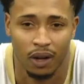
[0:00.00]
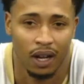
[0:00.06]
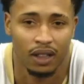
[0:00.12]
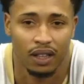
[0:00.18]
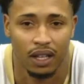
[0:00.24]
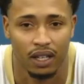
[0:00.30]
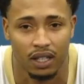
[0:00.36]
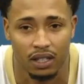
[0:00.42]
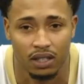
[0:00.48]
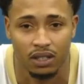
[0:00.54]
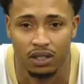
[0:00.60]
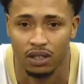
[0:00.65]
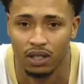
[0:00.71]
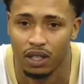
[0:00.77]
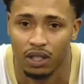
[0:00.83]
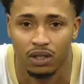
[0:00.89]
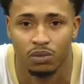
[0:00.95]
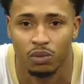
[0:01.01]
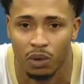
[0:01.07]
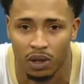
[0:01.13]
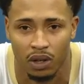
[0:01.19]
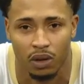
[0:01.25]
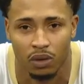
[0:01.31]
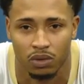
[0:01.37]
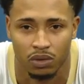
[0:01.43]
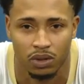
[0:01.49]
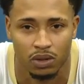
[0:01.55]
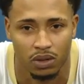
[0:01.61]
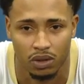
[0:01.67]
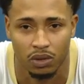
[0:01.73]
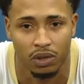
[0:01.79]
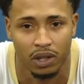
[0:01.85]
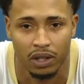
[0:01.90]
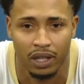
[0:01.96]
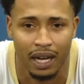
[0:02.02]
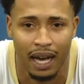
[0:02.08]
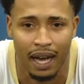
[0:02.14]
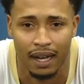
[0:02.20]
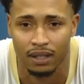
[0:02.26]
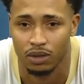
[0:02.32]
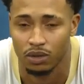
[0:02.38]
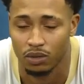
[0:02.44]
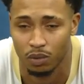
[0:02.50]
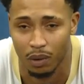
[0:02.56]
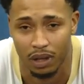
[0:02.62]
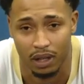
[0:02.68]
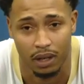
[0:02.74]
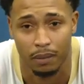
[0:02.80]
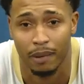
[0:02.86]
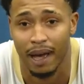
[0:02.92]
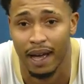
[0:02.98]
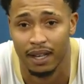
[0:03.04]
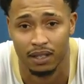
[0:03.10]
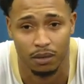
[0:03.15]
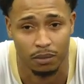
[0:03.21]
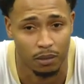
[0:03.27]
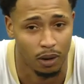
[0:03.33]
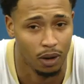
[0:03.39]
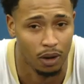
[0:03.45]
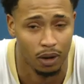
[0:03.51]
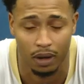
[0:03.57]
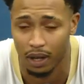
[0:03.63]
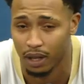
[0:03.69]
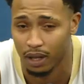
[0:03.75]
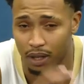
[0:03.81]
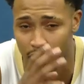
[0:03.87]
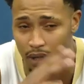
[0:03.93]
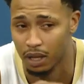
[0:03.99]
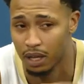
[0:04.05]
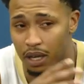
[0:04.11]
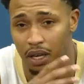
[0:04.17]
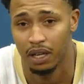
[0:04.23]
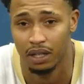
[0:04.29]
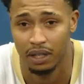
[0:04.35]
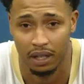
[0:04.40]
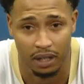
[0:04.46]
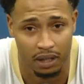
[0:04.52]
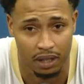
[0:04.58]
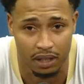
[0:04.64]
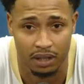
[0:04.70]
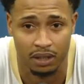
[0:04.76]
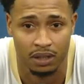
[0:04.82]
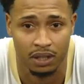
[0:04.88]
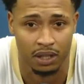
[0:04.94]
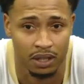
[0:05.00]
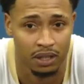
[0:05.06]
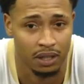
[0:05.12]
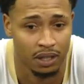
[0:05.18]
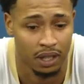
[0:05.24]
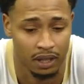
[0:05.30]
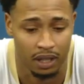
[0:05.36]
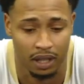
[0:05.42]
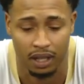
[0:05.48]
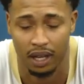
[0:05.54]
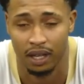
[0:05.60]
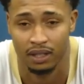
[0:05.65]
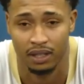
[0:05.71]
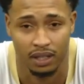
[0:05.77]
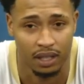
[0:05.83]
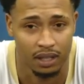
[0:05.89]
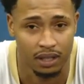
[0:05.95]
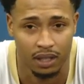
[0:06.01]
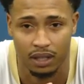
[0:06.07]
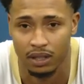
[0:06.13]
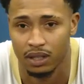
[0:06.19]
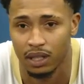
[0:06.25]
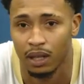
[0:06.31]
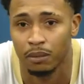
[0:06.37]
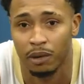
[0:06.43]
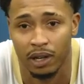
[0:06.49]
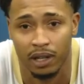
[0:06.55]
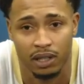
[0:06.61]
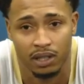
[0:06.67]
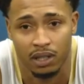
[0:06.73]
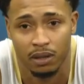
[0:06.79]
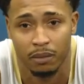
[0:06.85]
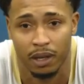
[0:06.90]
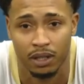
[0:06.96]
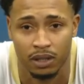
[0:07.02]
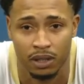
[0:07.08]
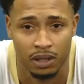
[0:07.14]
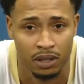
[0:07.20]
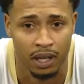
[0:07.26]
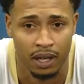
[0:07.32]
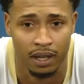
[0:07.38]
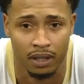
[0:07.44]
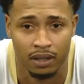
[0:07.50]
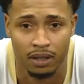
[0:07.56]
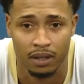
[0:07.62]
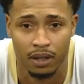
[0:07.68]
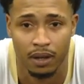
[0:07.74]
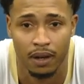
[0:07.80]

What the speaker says: And I think he's one of those unique guys who's willing to pass the ball and get the assist and celebrate his teammates' success.